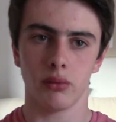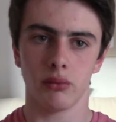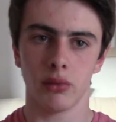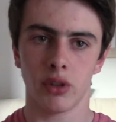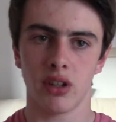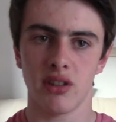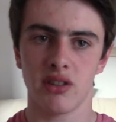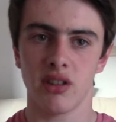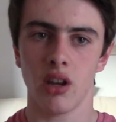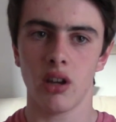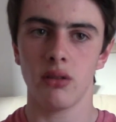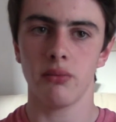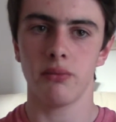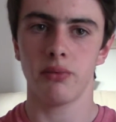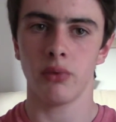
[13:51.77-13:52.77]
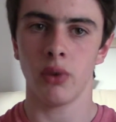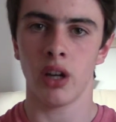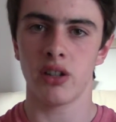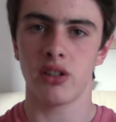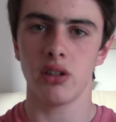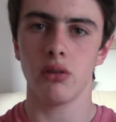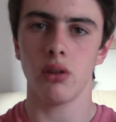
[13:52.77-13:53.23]
because I
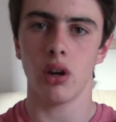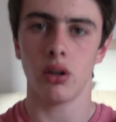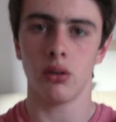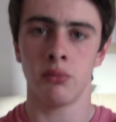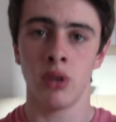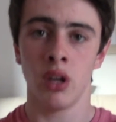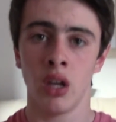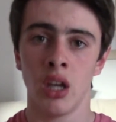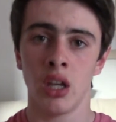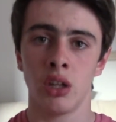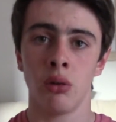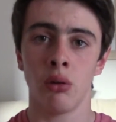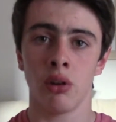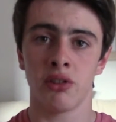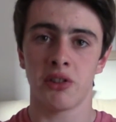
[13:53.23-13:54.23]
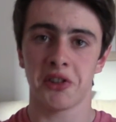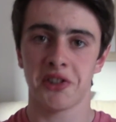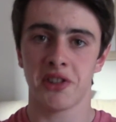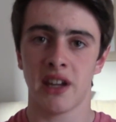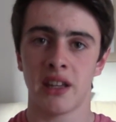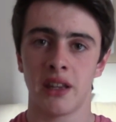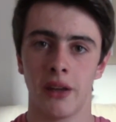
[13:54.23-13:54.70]
do hope you
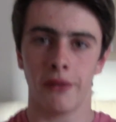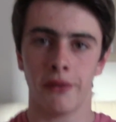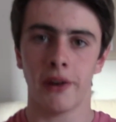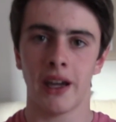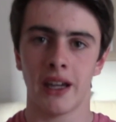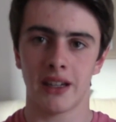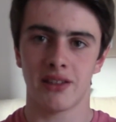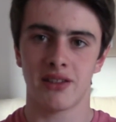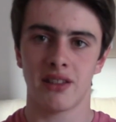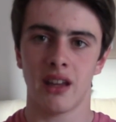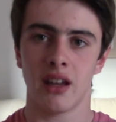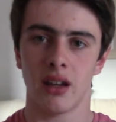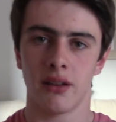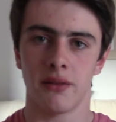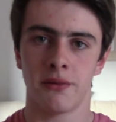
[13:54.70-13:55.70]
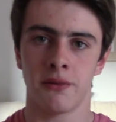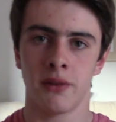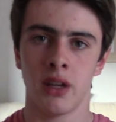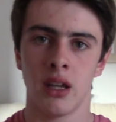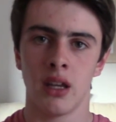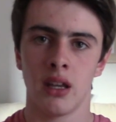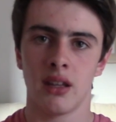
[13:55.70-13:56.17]
understand the facts that I've
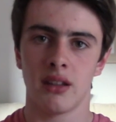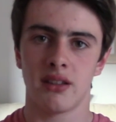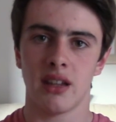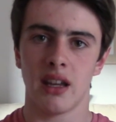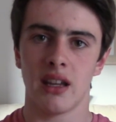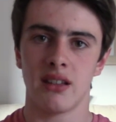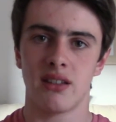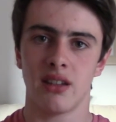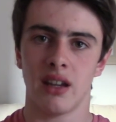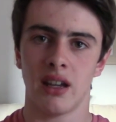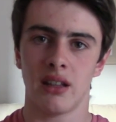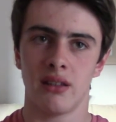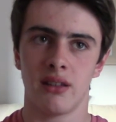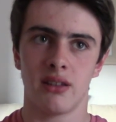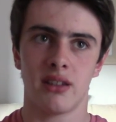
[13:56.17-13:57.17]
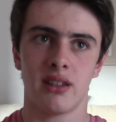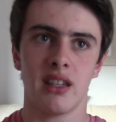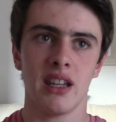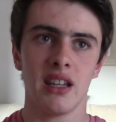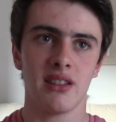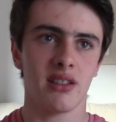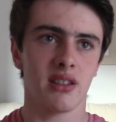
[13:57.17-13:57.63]
said, and
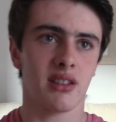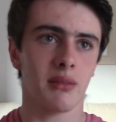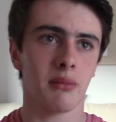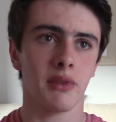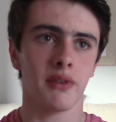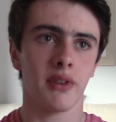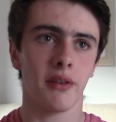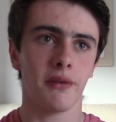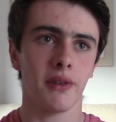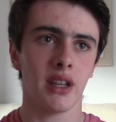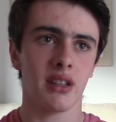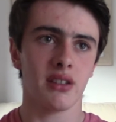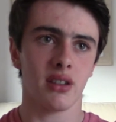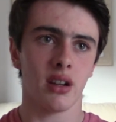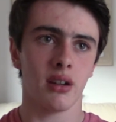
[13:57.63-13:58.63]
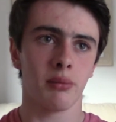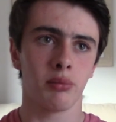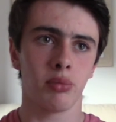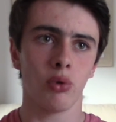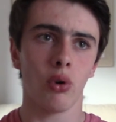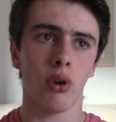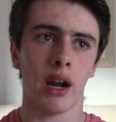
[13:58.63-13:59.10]
these are some of the things I've
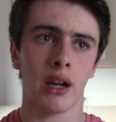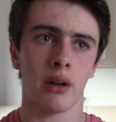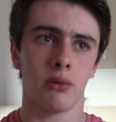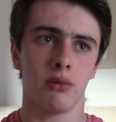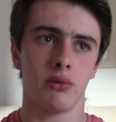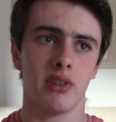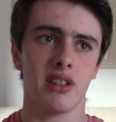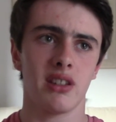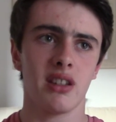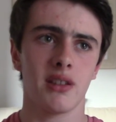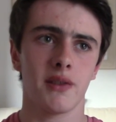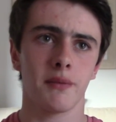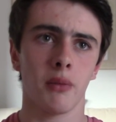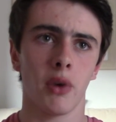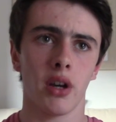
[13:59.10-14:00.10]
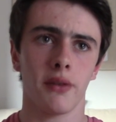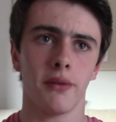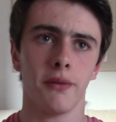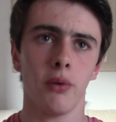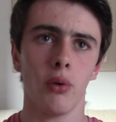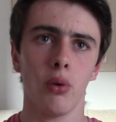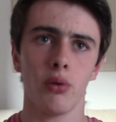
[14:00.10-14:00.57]
brought out. This is my
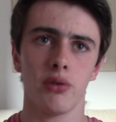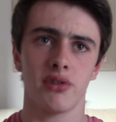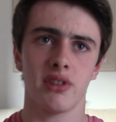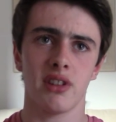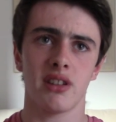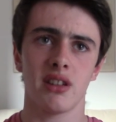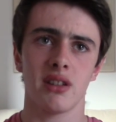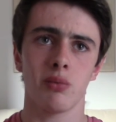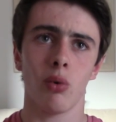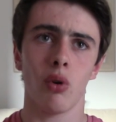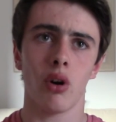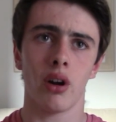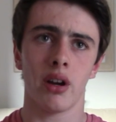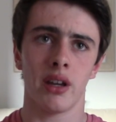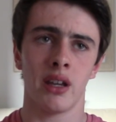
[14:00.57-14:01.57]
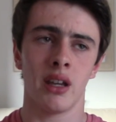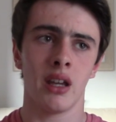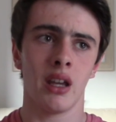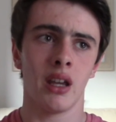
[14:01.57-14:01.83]
thoughts, this is what I